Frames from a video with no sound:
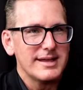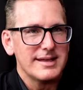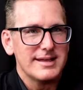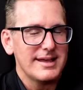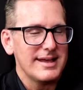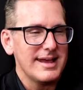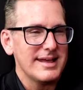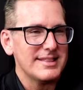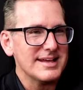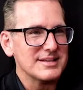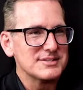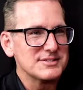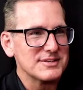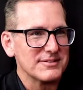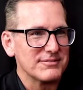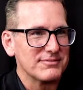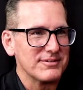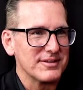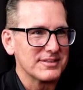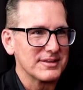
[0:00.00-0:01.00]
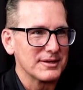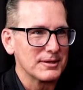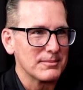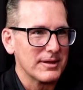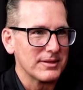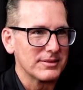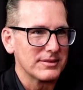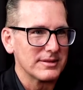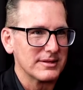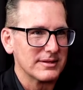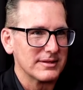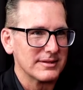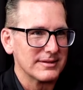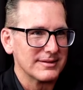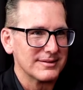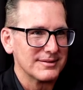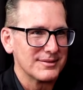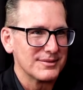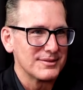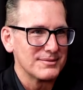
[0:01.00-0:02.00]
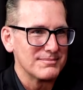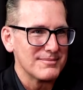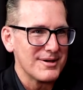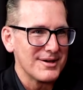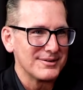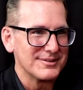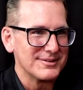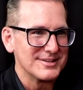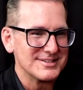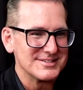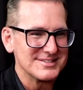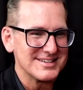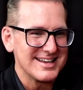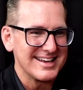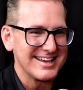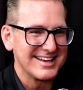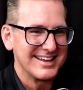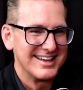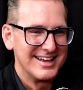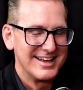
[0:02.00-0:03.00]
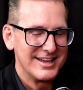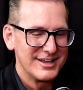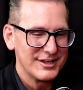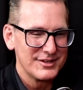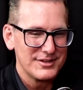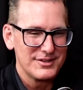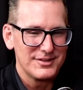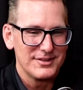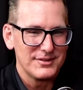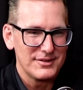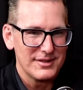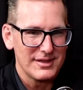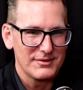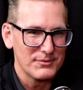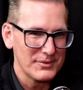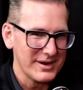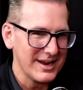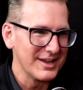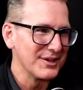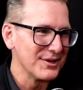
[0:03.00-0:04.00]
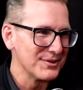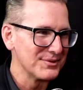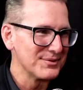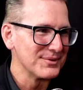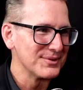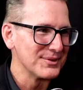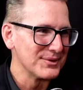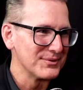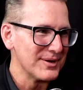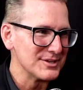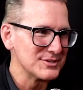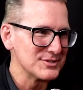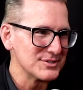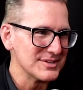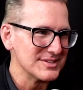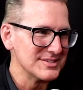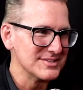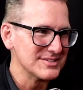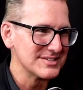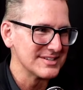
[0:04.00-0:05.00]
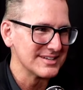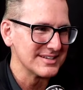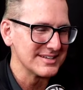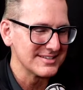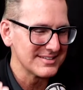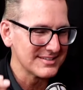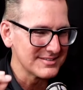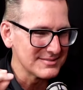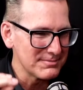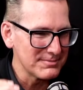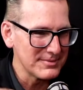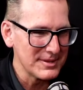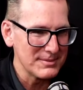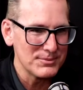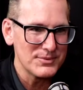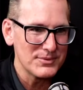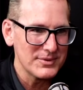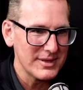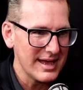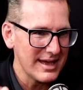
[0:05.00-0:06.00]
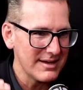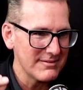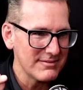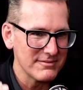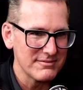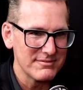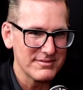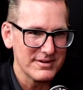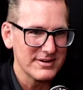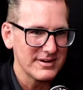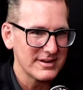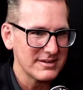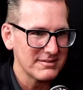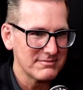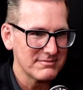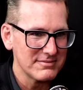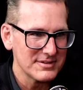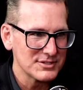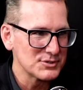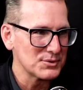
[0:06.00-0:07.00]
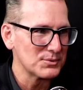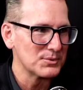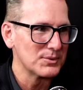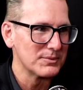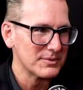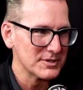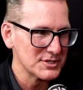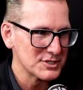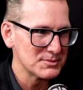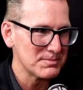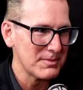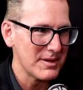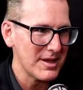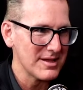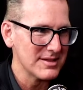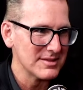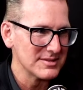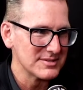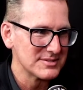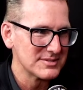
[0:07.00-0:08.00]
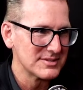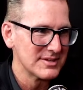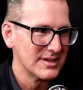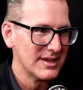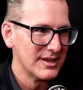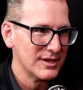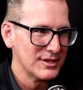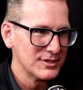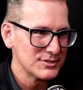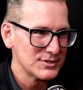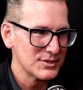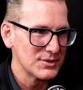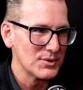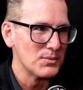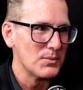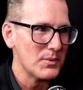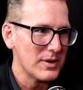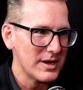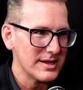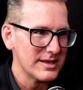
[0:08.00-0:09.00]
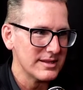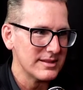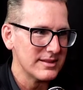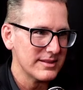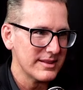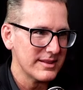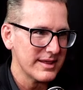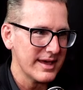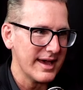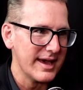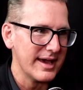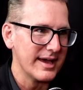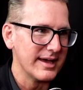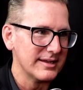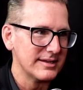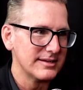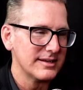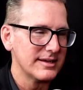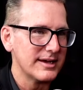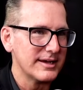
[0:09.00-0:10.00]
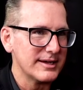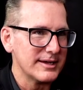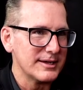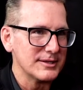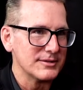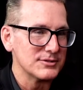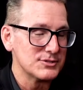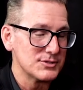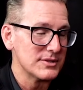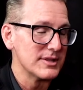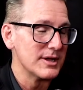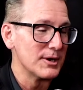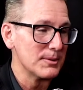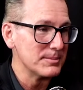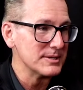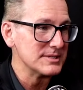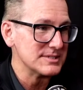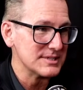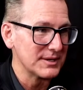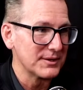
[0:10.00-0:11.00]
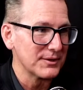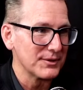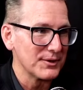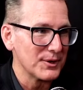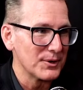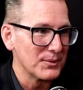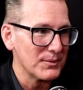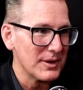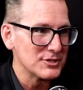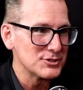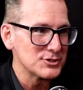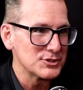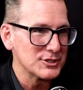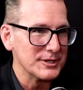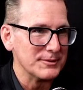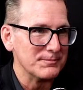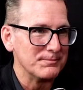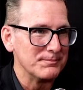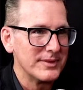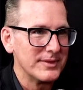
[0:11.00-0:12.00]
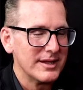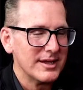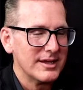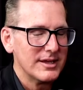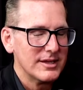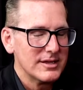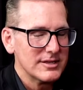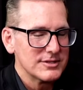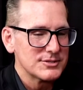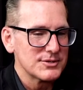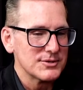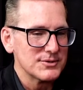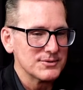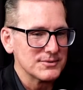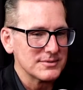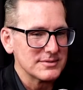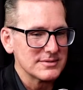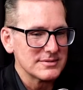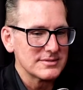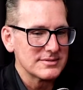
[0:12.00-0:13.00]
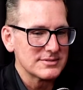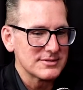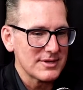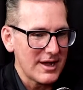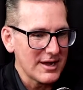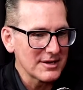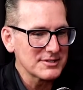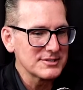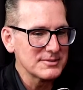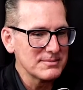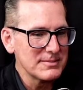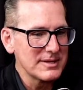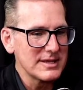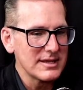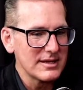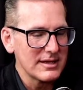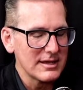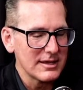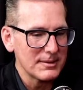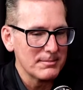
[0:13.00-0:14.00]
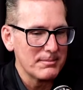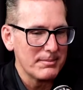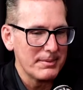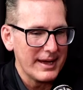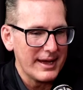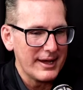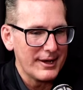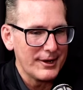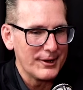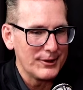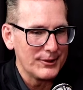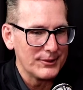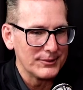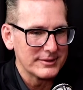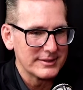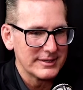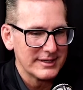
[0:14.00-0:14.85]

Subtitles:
and that's the fun thing about the model is like, when I go through the questions, like, people will have a very visceral response to the one that, to their particular question. So talk to me about